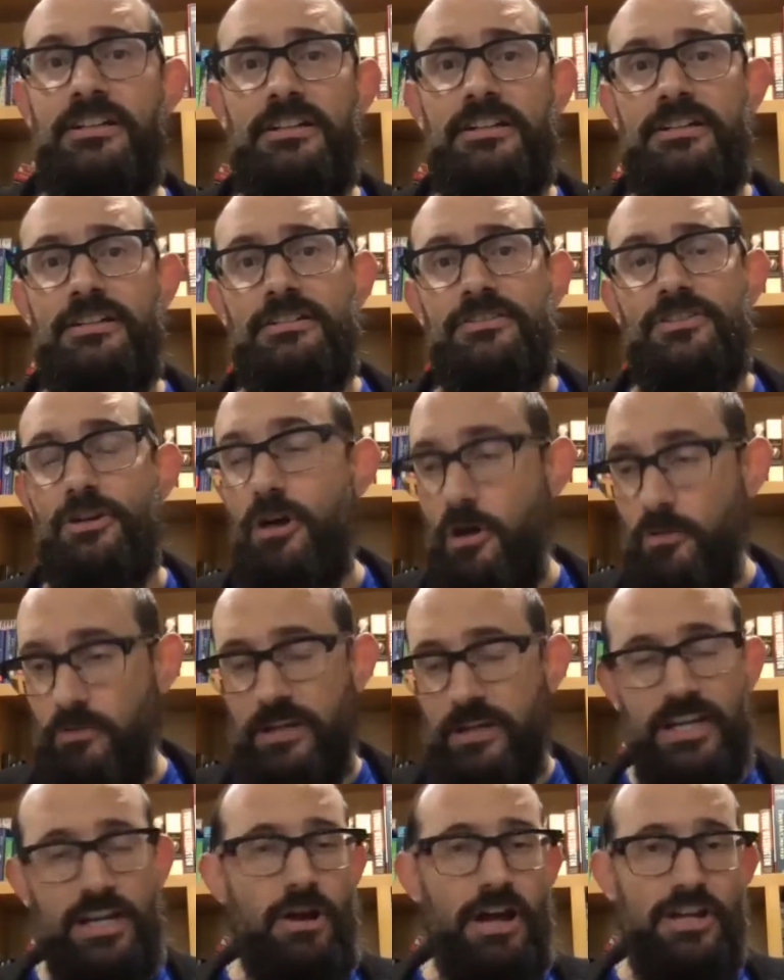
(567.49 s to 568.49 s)
They're always,
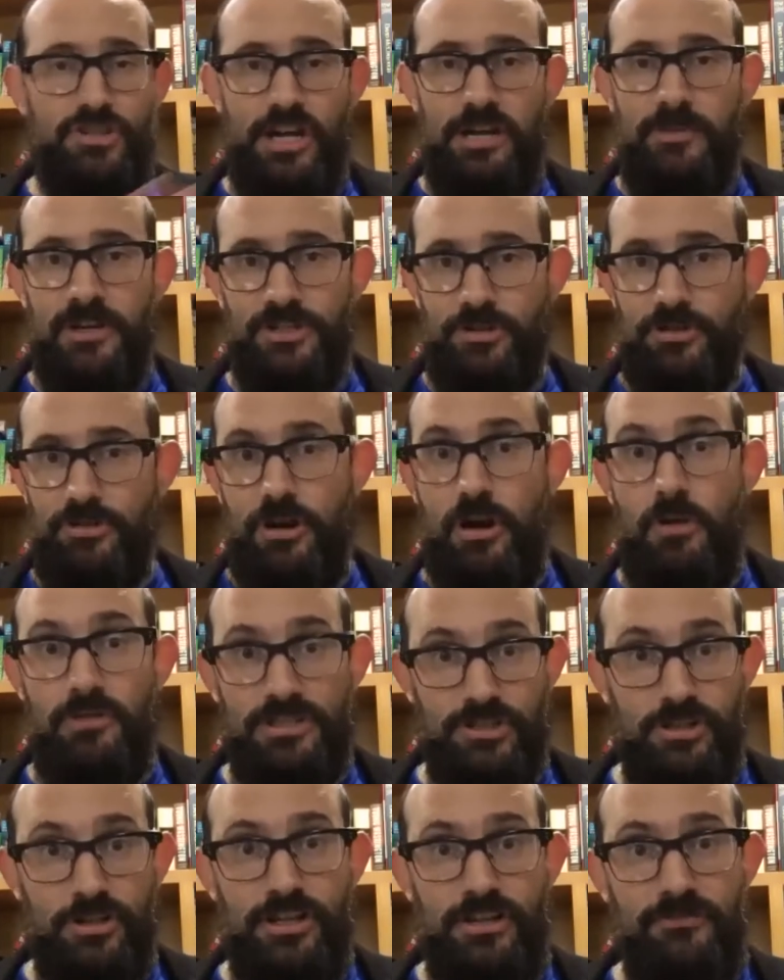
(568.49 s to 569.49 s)
I try to make sure they're always
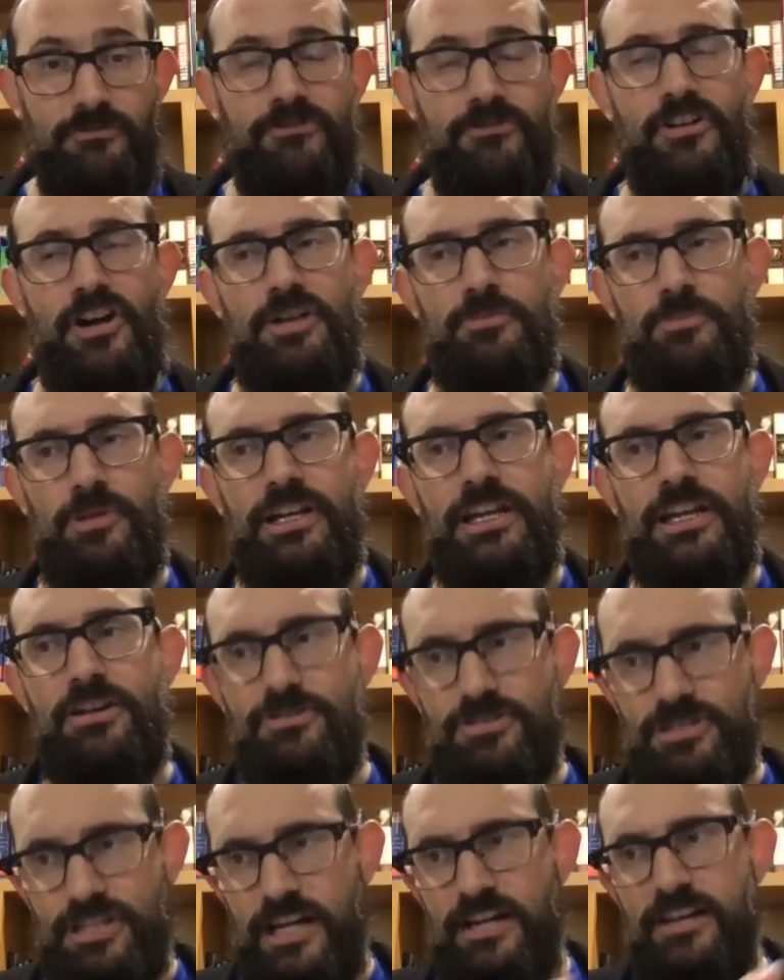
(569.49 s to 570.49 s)
good and fun, but
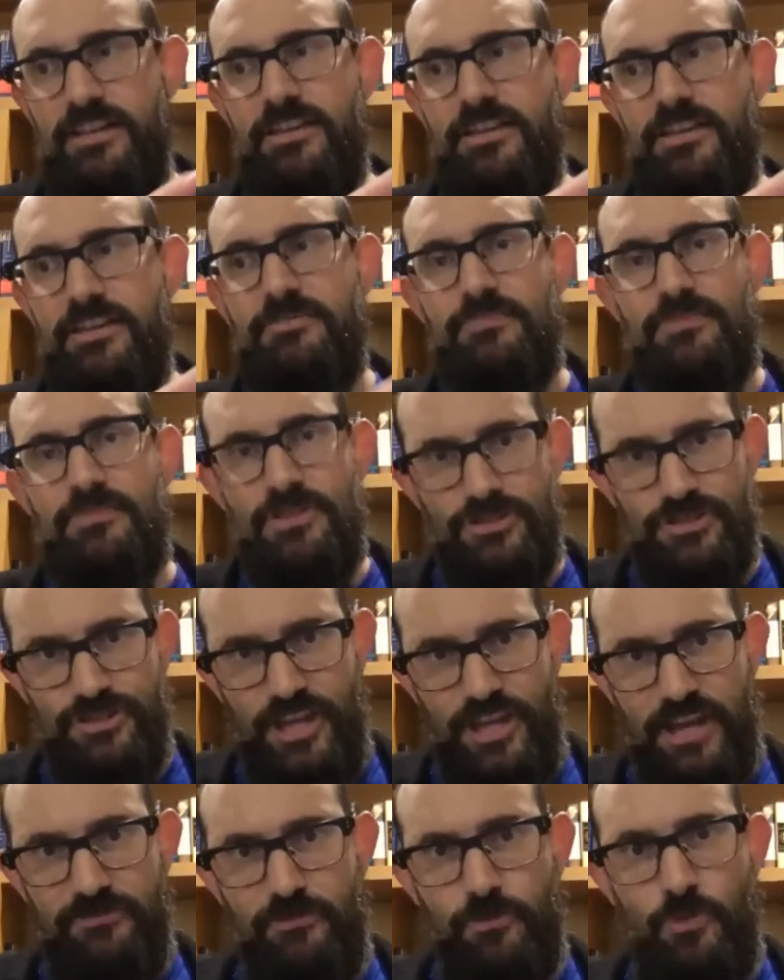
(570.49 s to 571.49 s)
here's kind of the
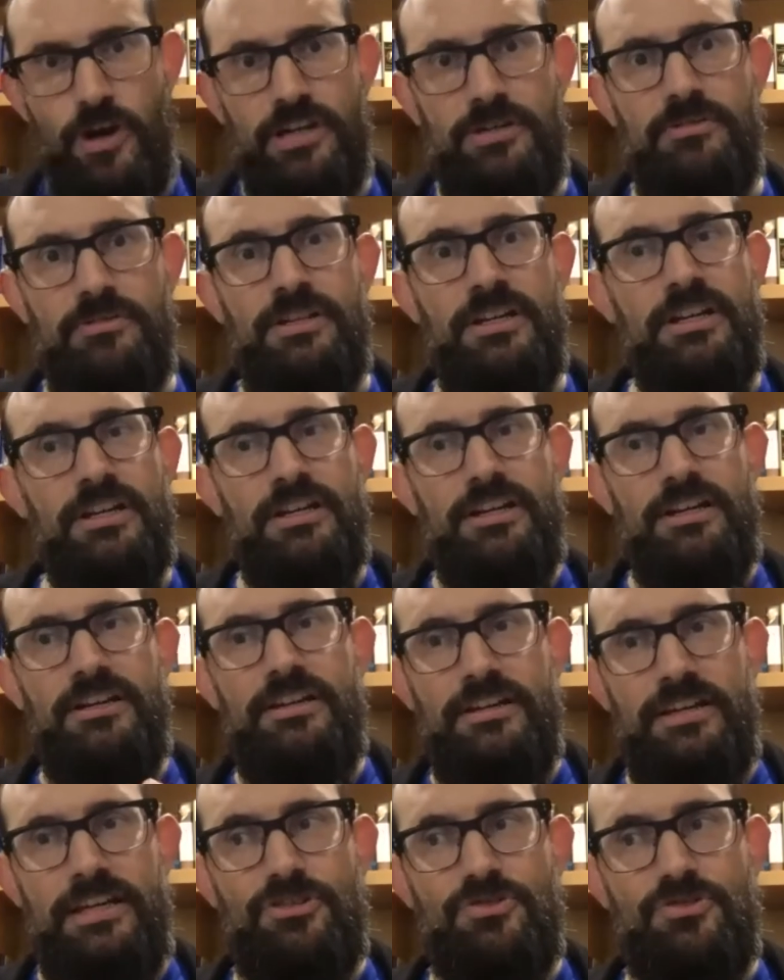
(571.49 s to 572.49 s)
safe one.
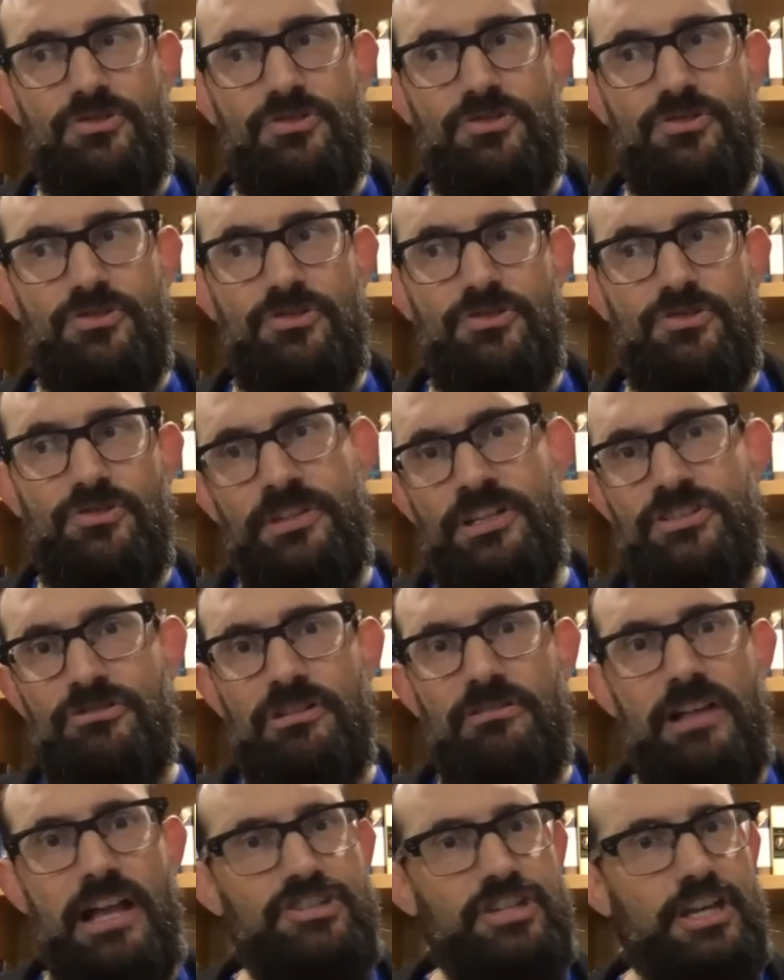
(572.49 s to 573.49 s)
Here's one that's a
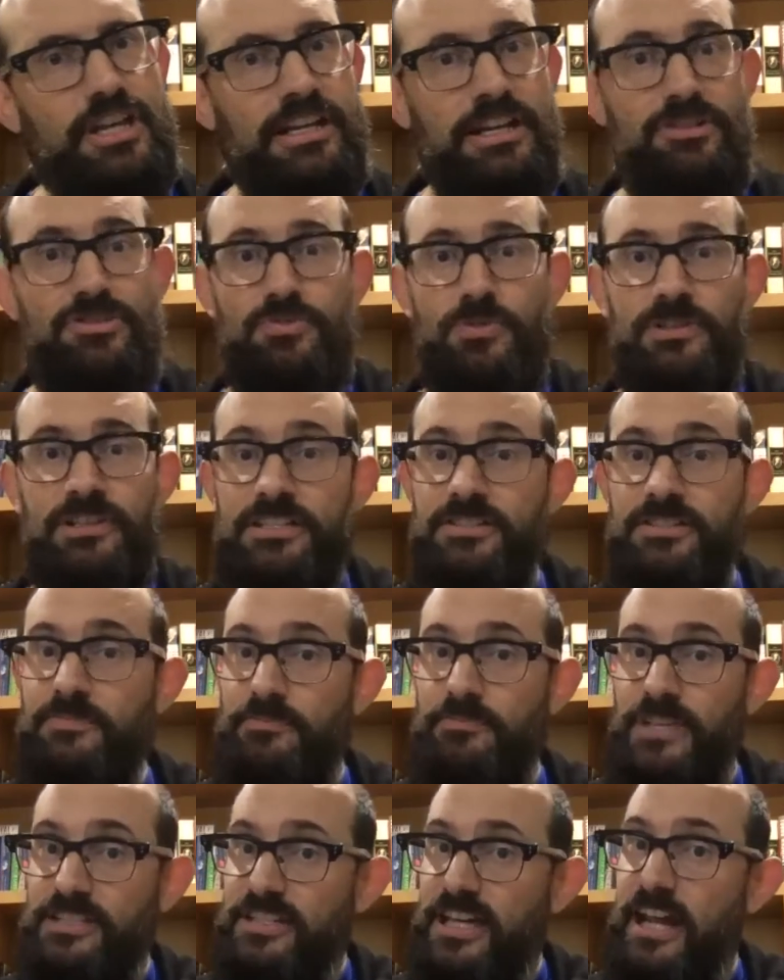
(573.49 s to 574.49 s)
little edgy, and here's one
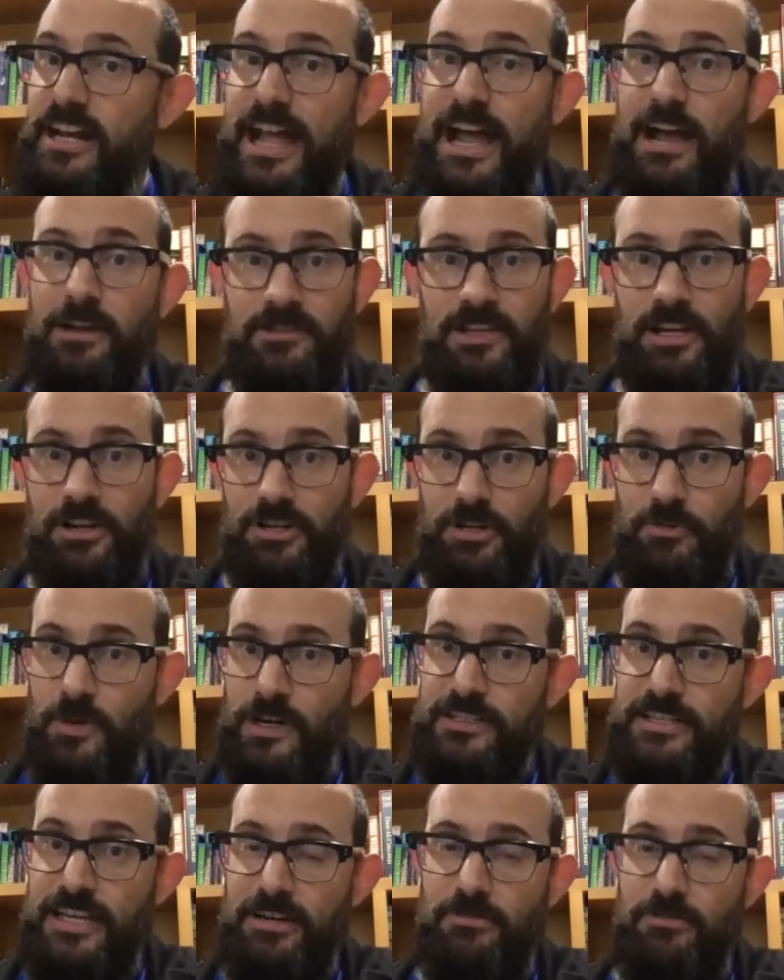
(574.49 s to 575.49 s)
that's kind of out there. You want to
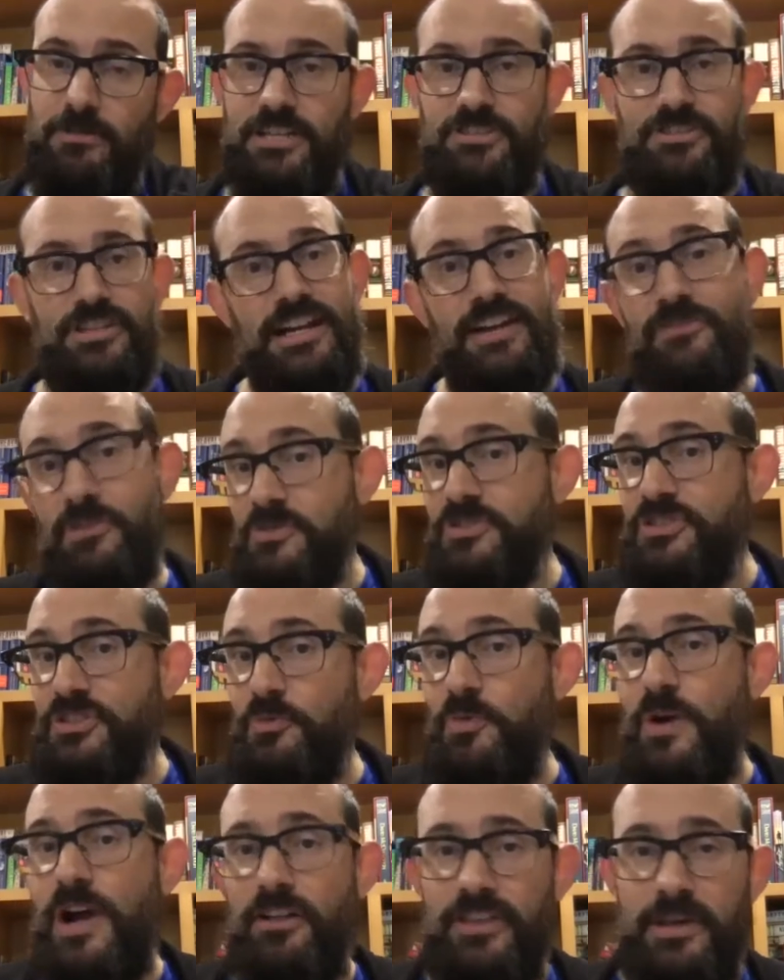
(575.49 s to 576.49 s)
take a risk. And every once in a
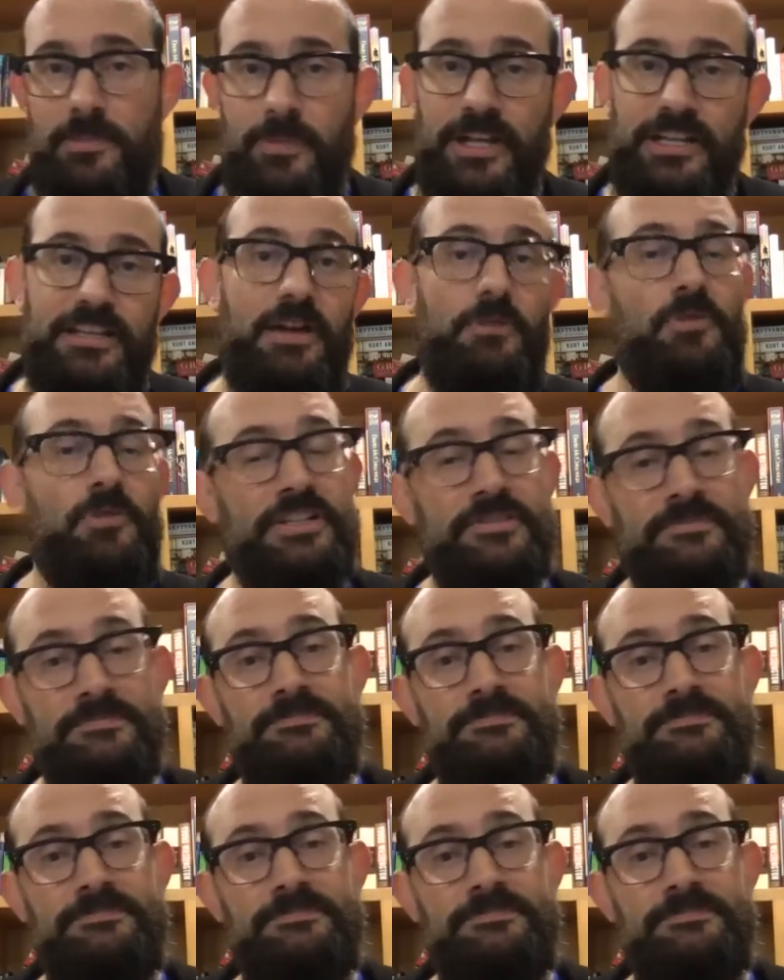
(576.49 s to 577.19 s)
while, they pick that one.